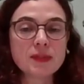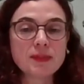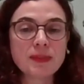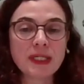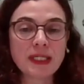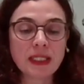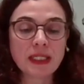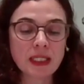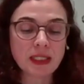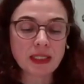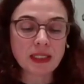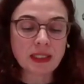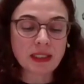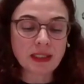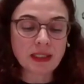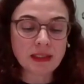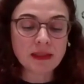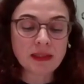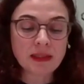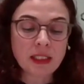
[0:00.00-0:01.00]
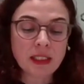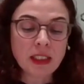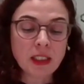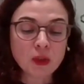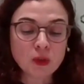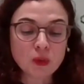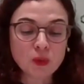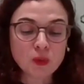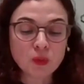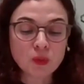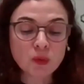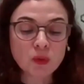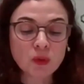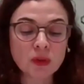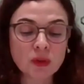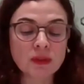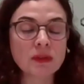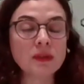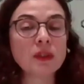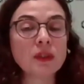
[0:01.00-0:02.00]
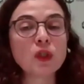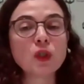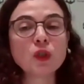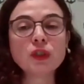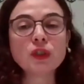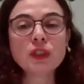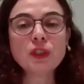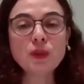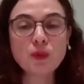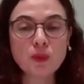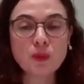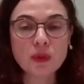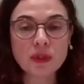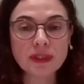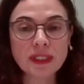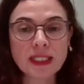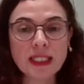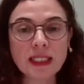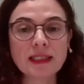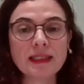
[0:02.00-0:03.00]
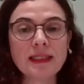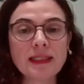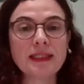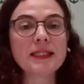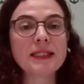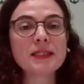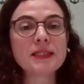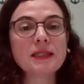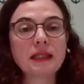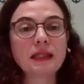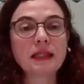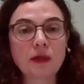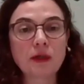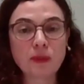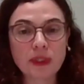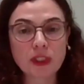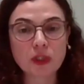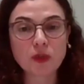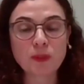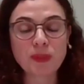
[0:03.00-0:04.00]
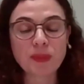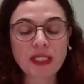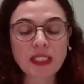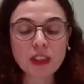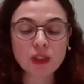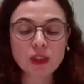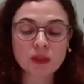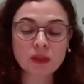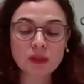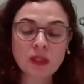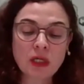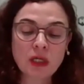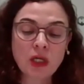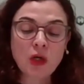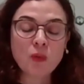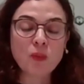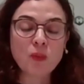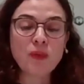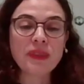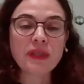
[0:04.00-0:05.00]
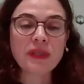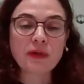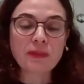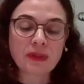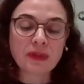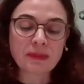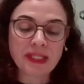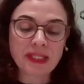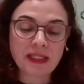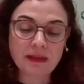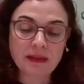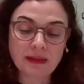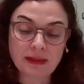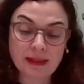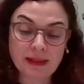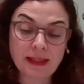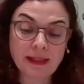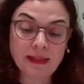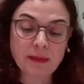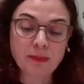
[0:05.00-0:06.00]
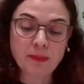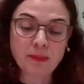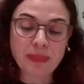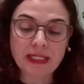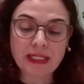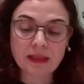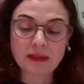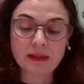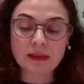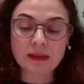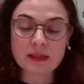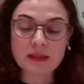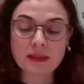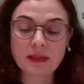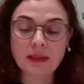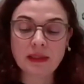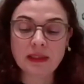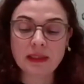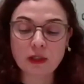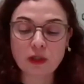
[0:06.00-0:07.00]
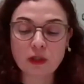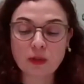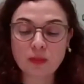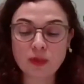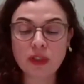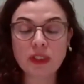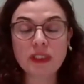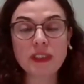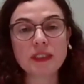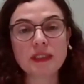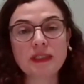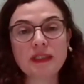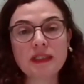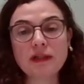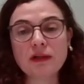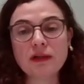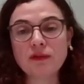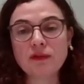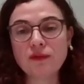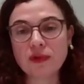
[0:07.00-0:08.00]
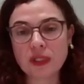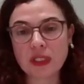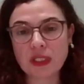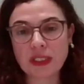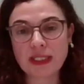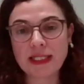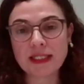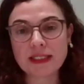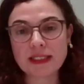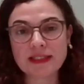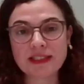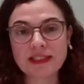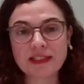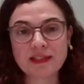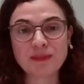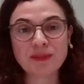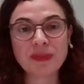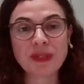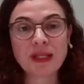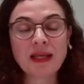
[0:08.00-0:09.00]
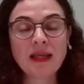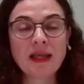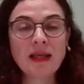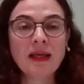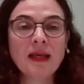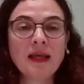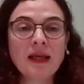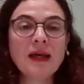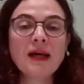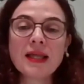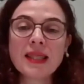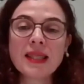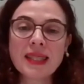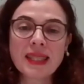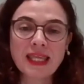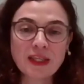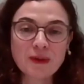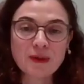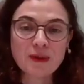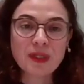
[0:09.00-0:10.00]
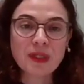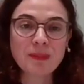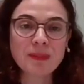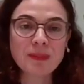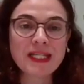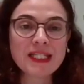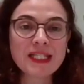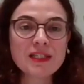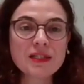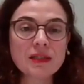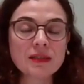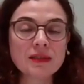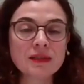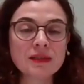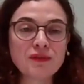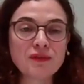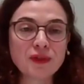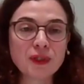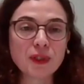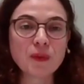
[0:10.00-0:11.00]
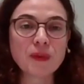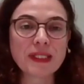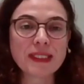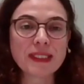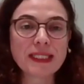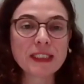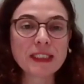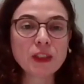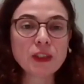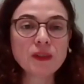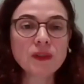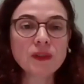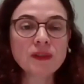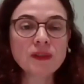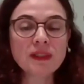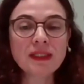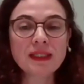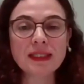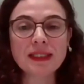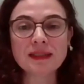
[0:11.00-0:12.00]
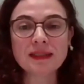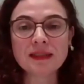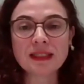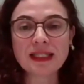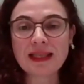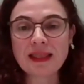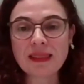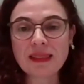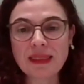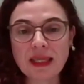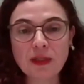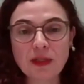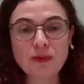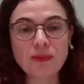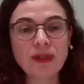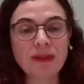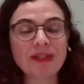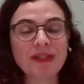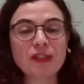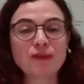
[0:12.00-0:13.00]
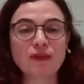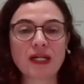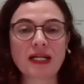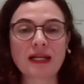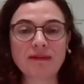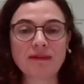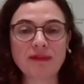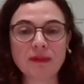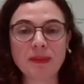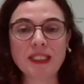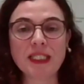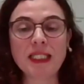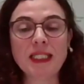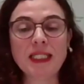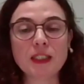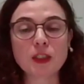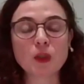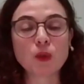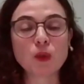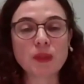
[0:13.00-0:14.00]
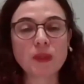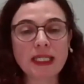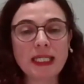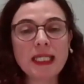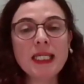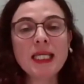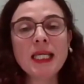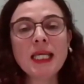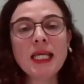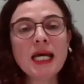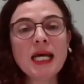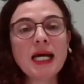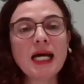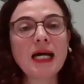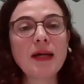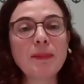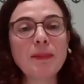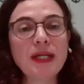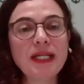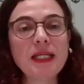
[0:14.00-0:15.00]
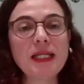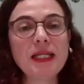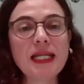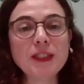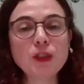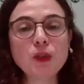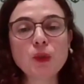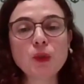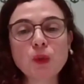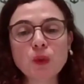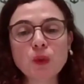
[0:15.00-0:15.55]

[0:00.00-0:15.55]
is very keen to continue working and enhancing our cooperation with our Mediterranean partners in a common agenda for the next term. Thank you very much for your attention. Again, thank you very much for having me here today. I'm very glad